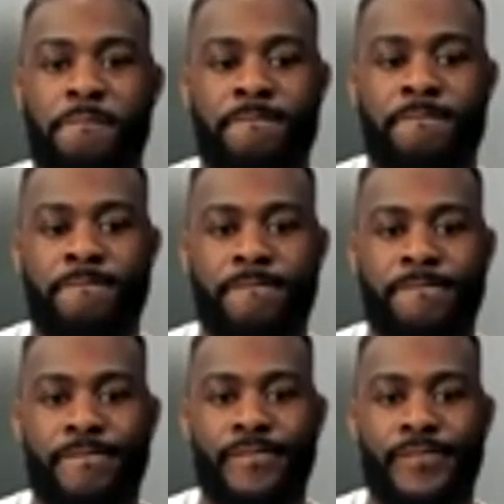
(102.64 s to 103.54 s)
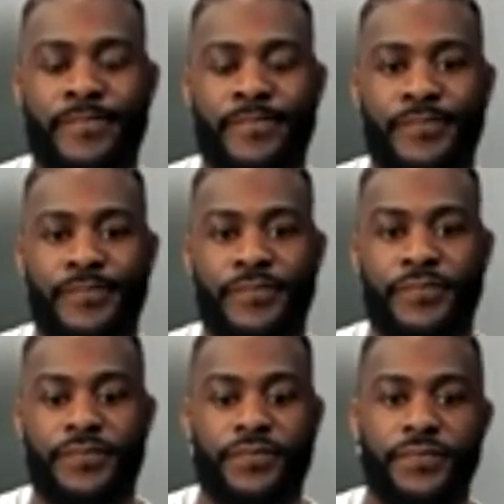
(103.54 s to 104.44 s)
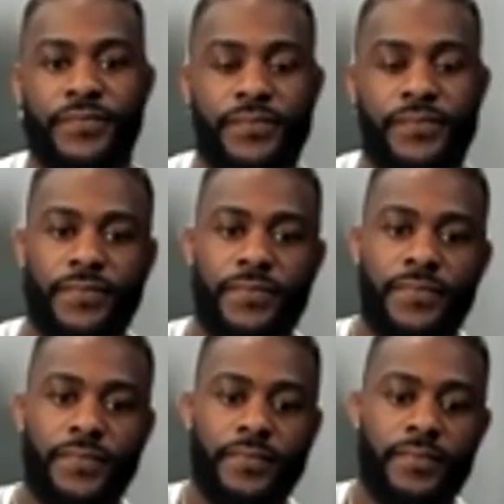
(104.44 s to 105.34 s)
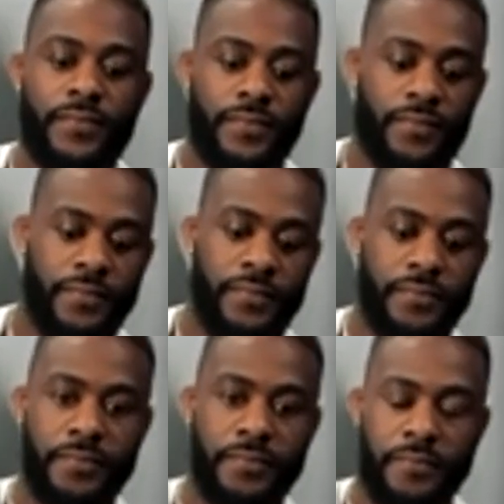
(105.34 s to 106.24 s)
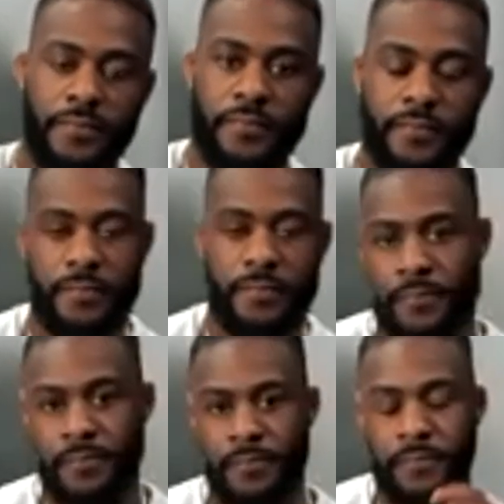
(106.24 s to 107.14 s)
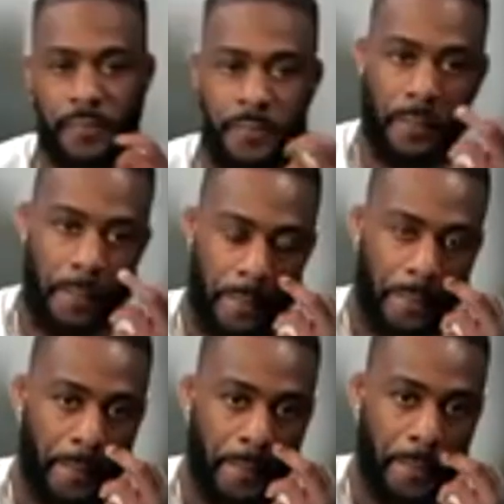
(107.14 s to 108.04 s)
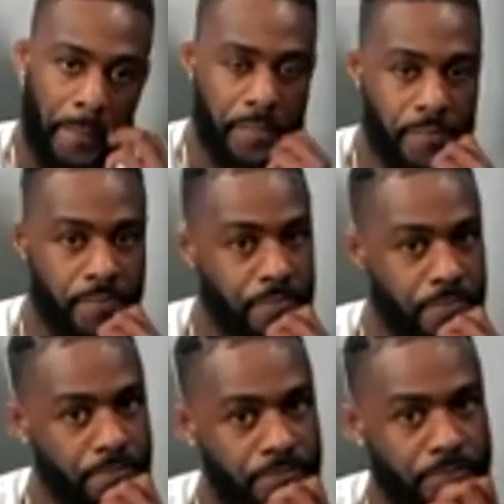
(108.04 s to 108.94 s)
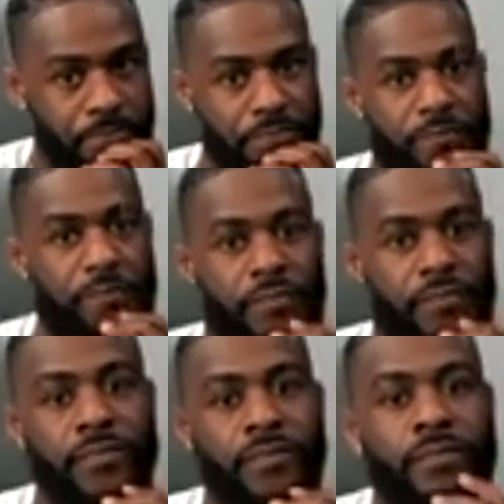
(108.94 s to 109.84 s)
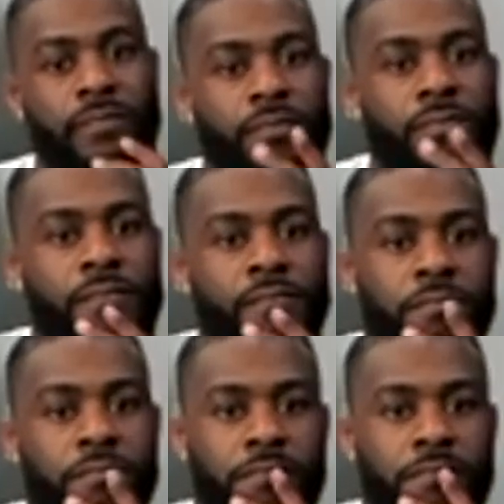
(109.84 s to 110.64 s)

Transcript: This person isn't speaking.